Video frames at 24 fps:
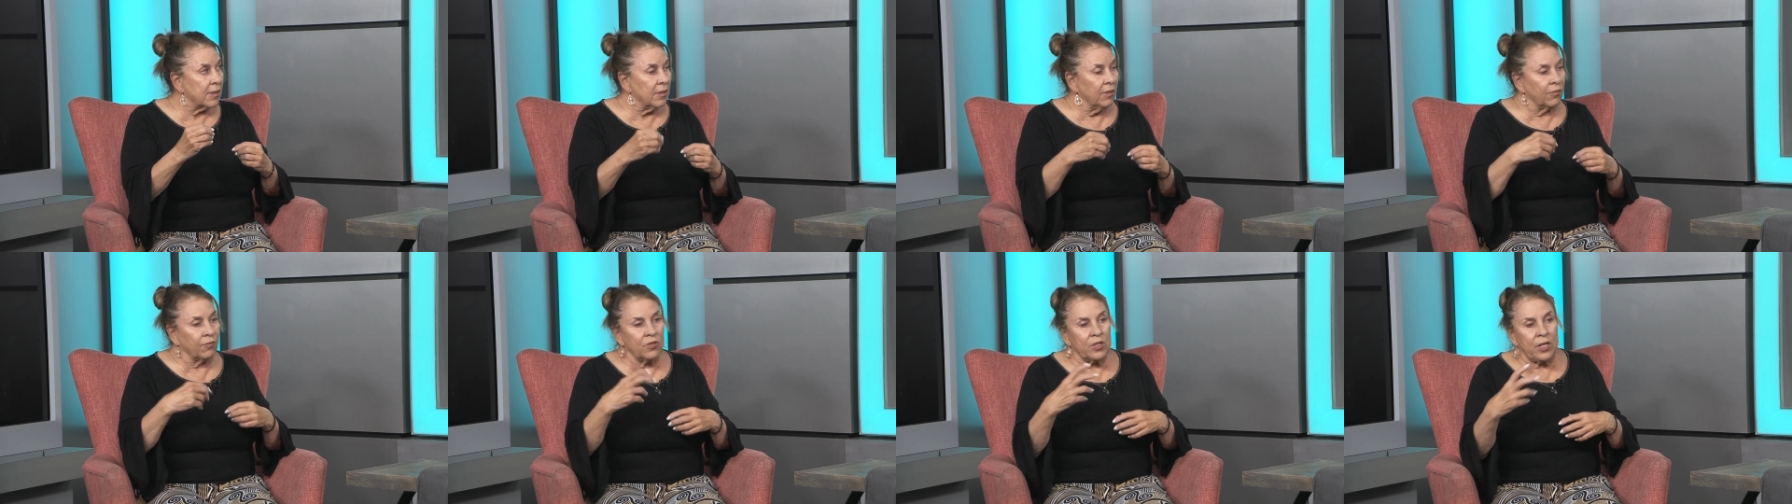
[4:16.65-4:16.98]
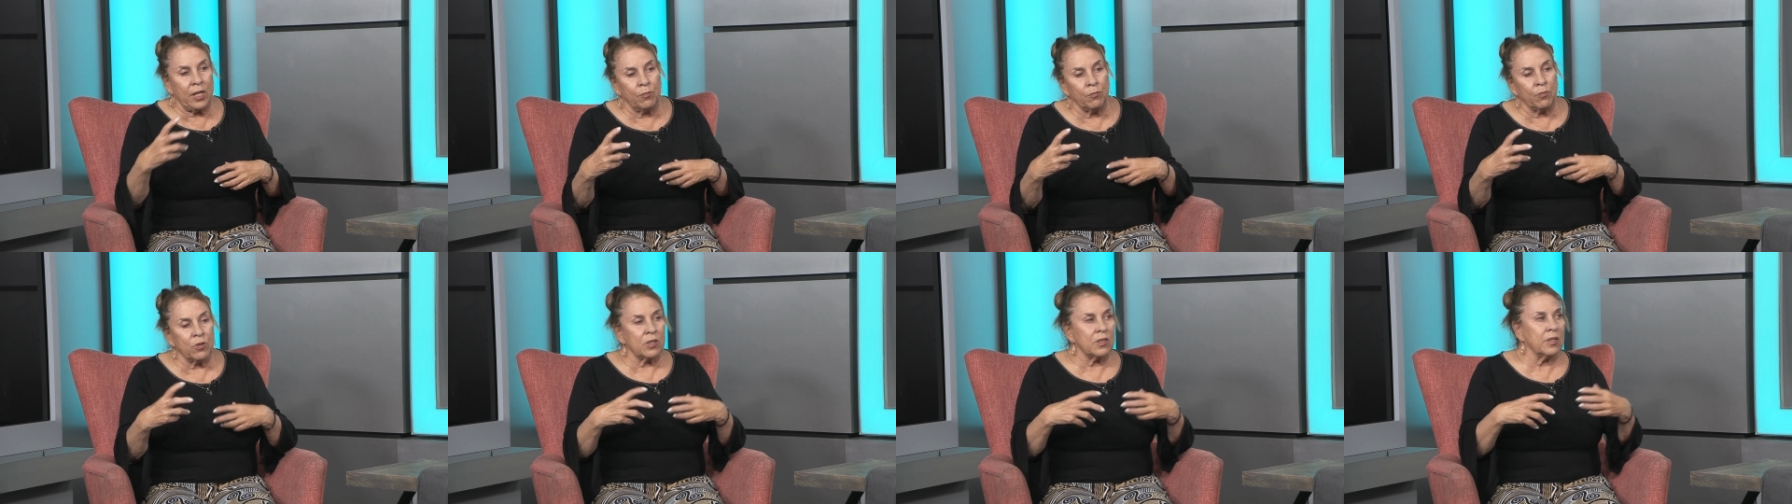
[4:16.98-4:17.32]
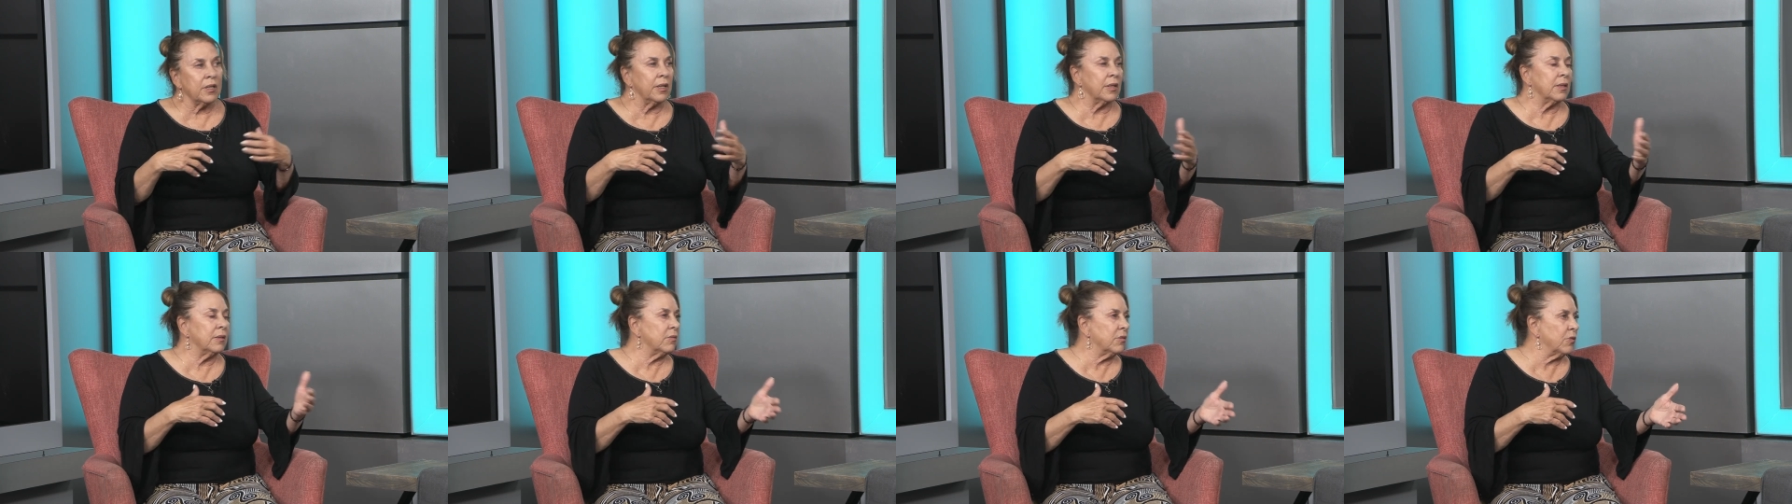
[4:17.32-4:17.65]
of
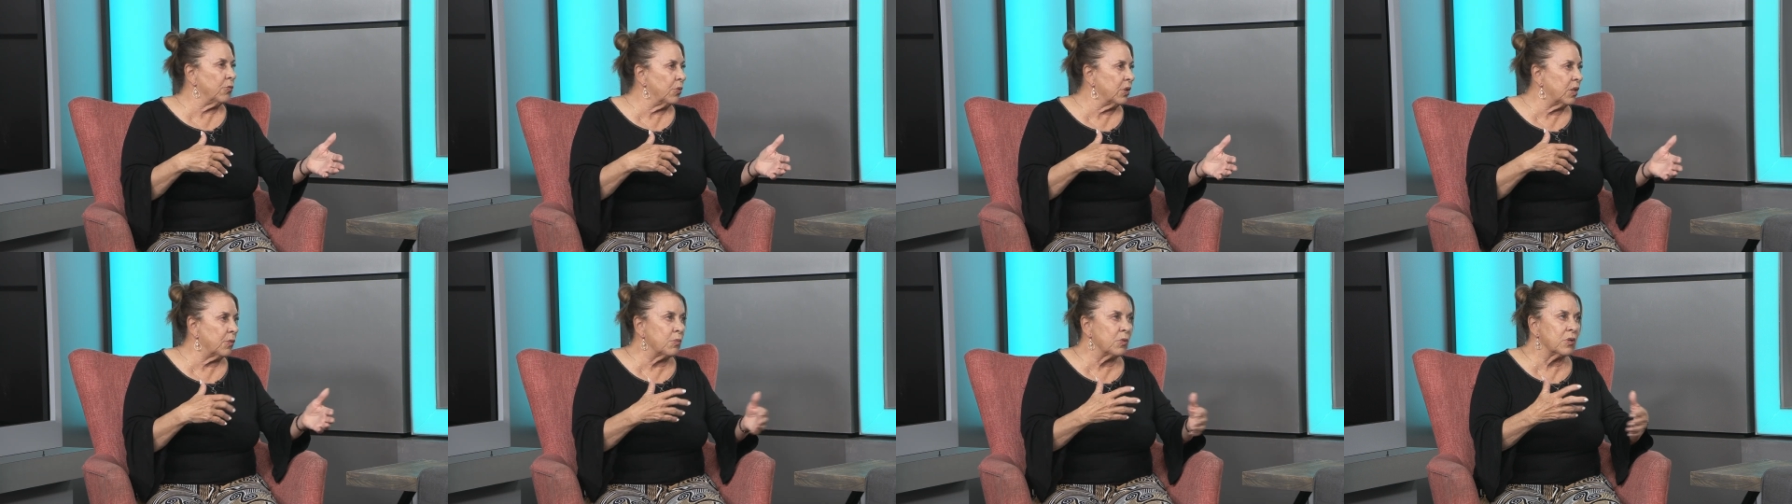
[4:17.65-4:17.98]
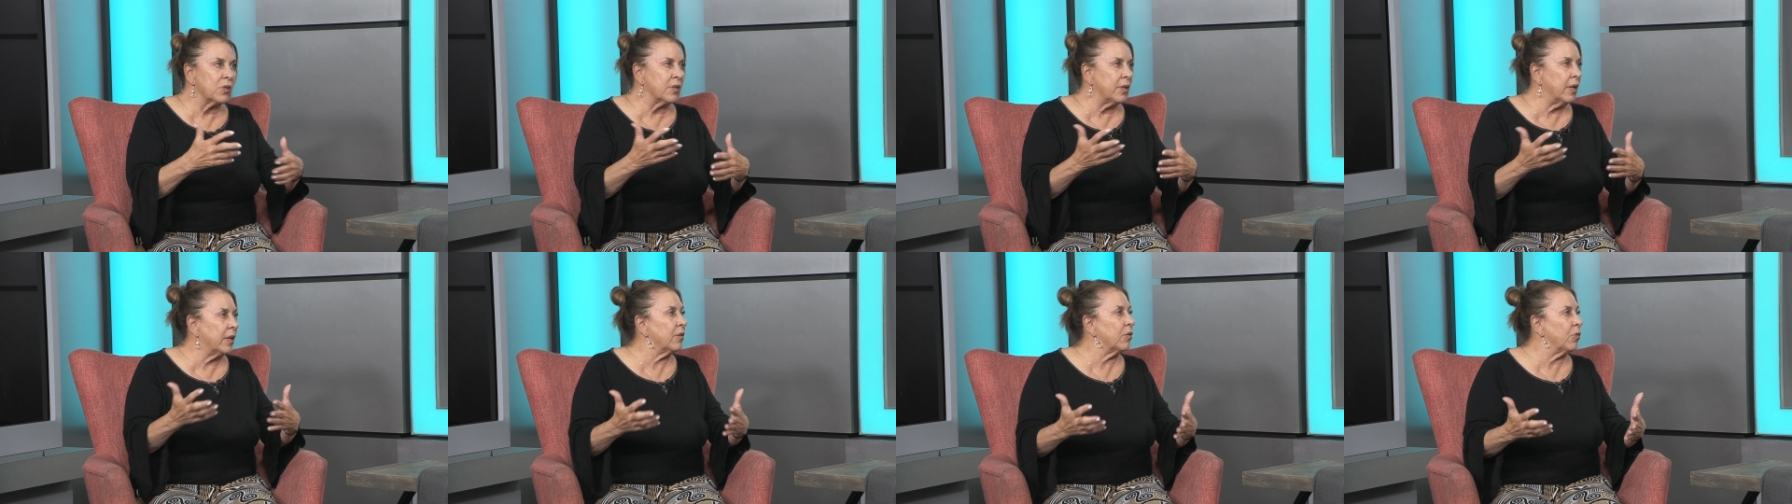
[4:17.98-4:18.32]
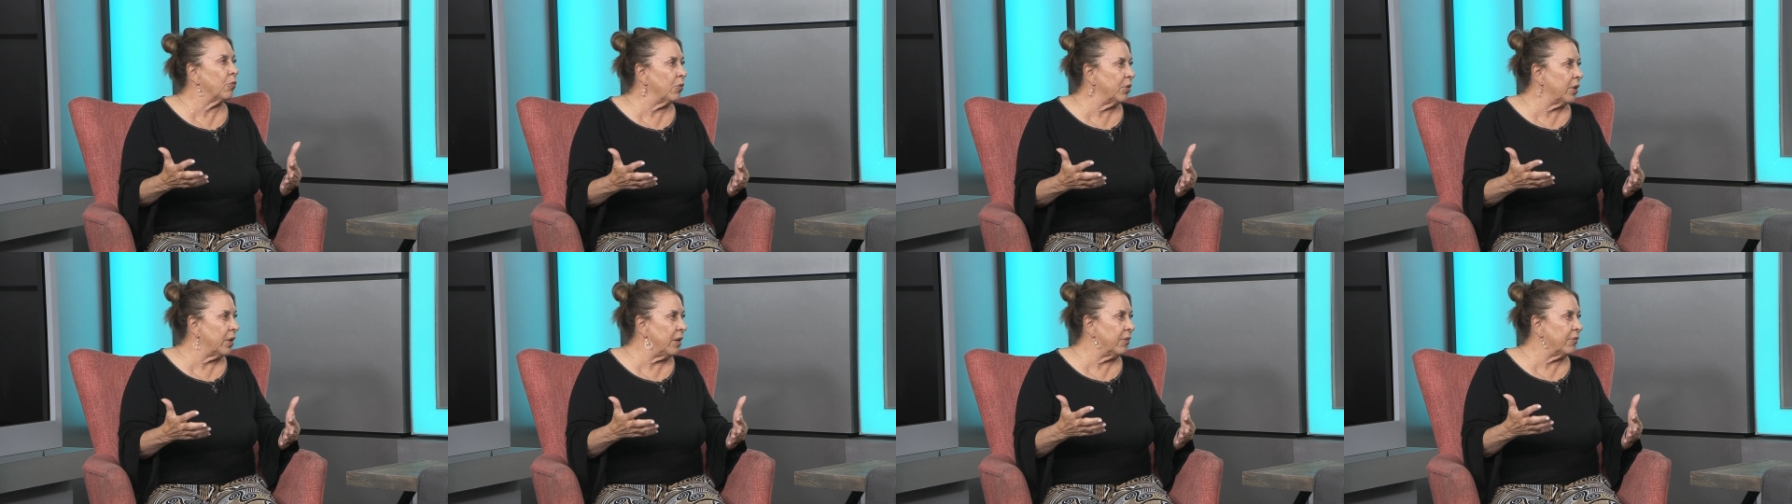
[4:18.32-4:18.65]
10%, 20% or
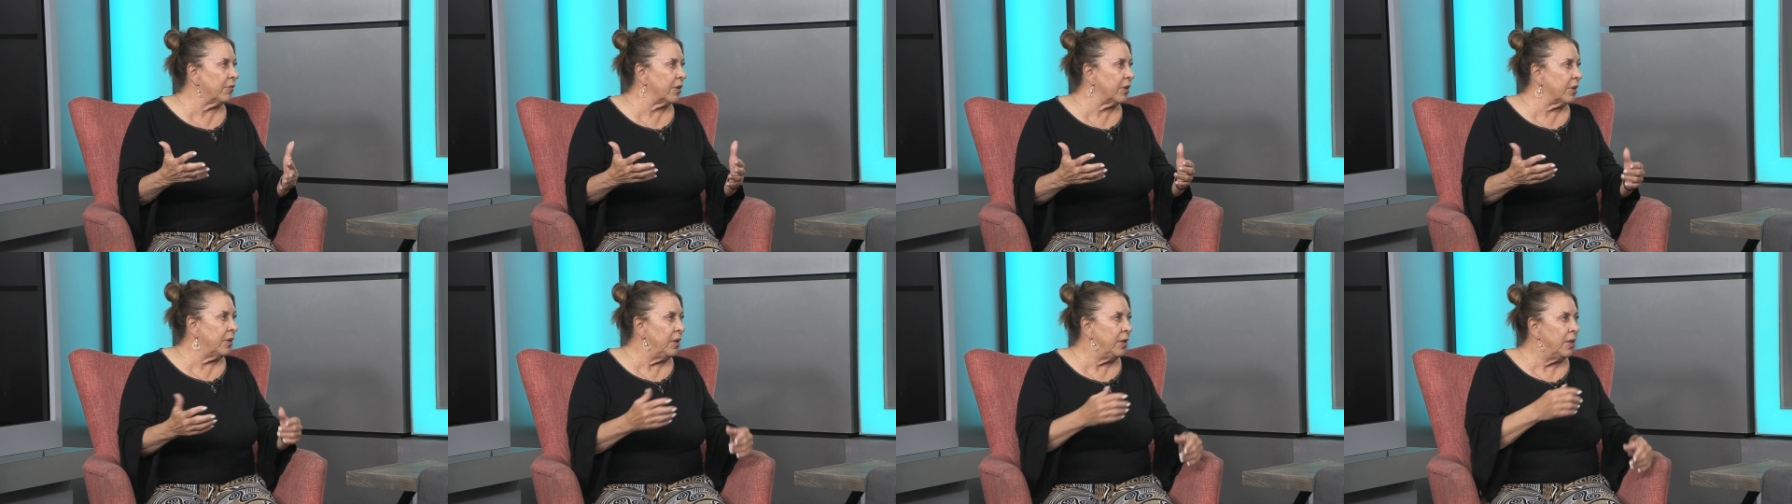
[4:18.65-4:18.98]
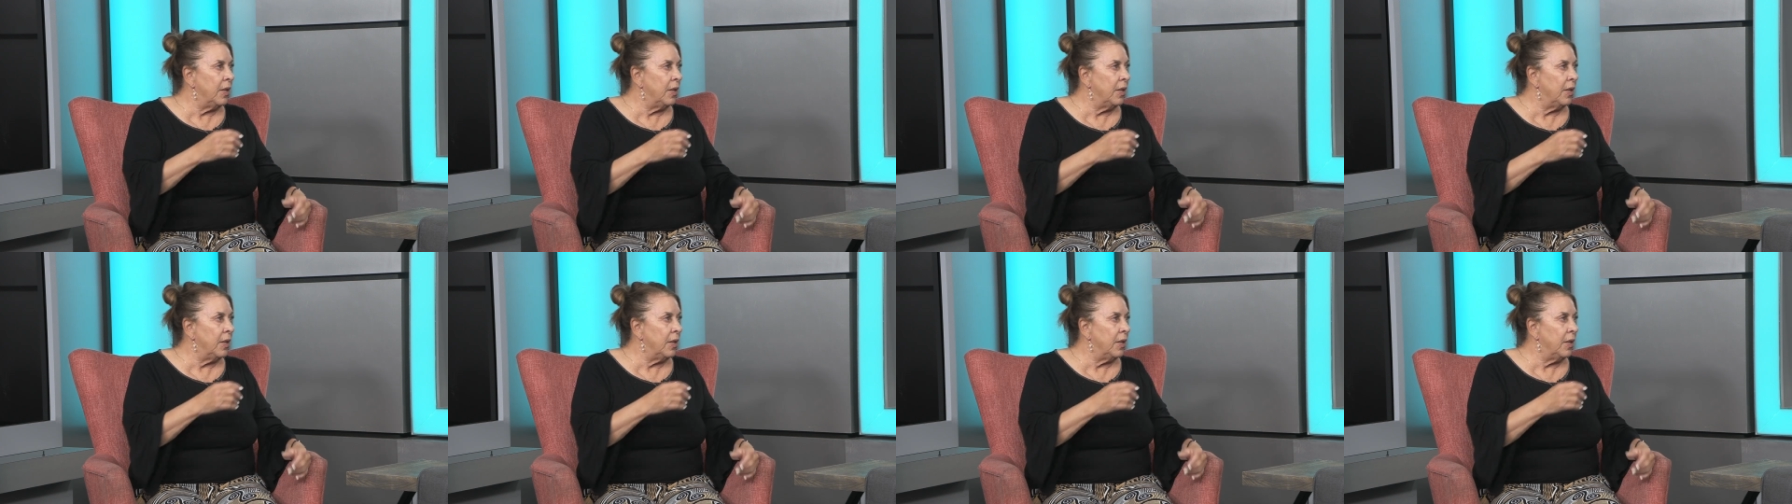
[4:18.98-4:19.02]
whatever.